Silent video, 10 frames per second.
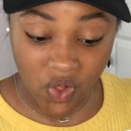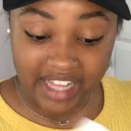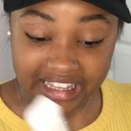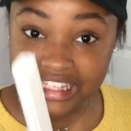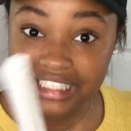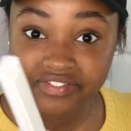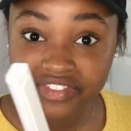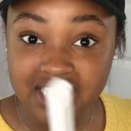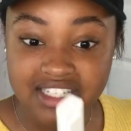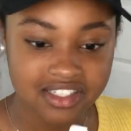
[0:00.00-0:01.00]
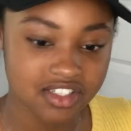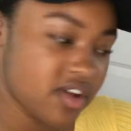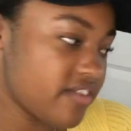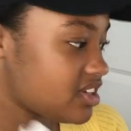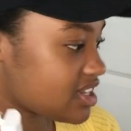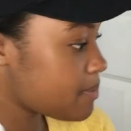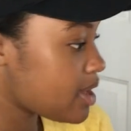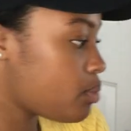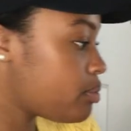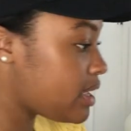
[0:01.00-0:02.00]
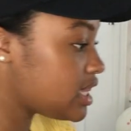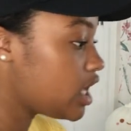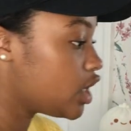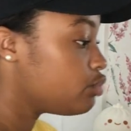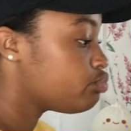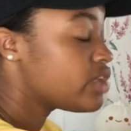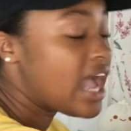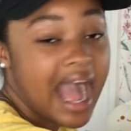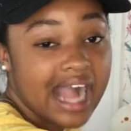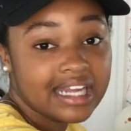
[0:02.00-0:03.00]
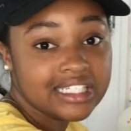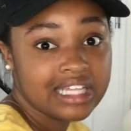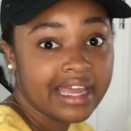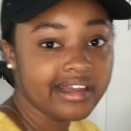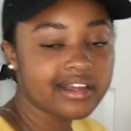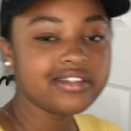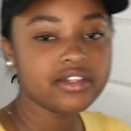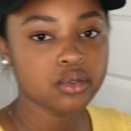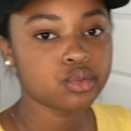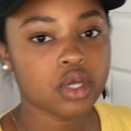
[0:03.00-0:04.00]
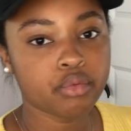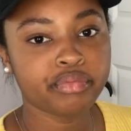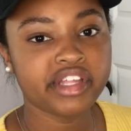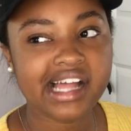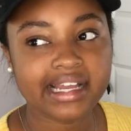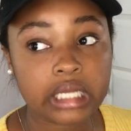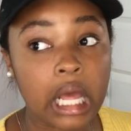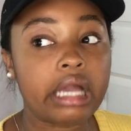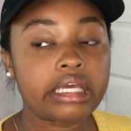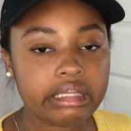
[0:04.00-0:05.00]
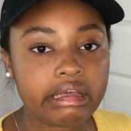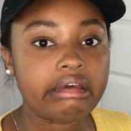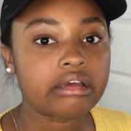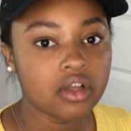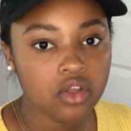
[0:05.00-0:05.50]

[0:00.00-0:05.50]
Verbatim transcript: I love this. So every time I open my locker, I got a light because you know it's going to be like dark in there.